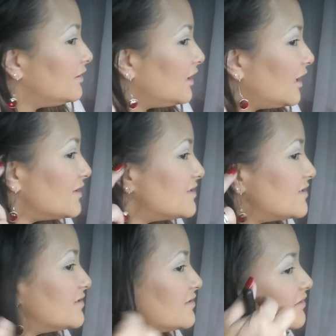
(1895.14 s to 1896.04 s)

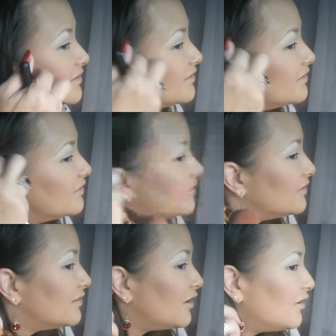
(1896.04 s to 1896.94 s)
Yes,
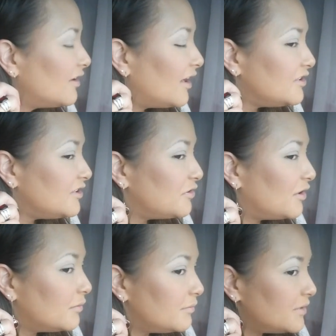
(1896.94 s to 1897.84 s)
I do
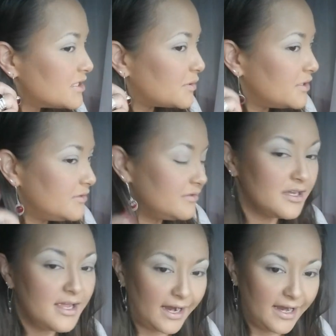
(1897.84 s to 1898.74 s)
hope. This one.
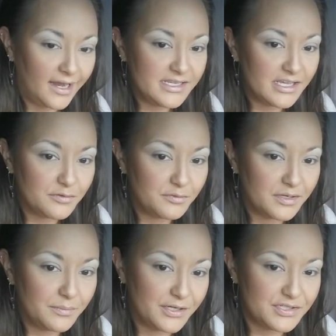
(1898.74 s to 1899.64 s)
I had the other
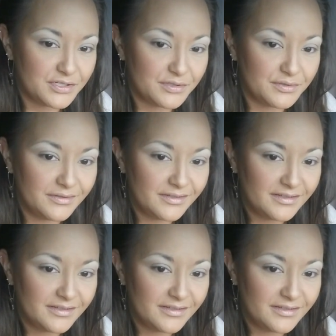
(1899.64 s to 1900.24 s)
one pierced too.